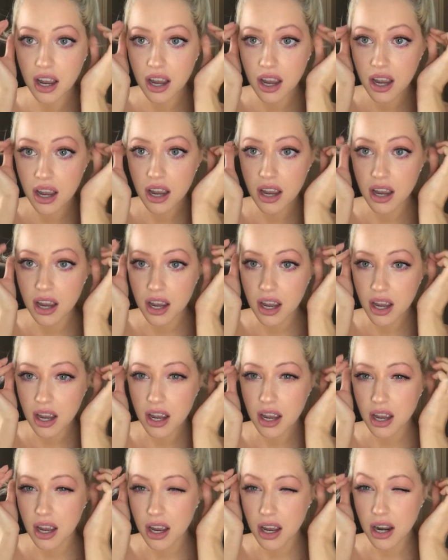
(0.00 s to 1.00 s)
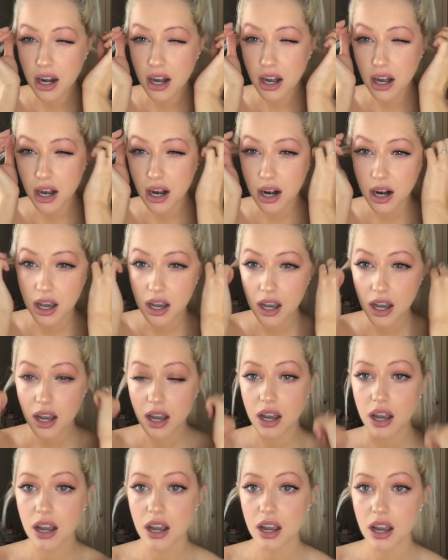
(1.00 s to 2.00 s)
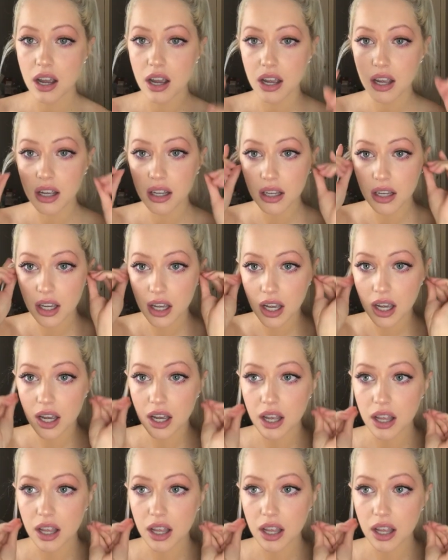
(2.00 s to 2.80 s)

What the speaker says: [no speech]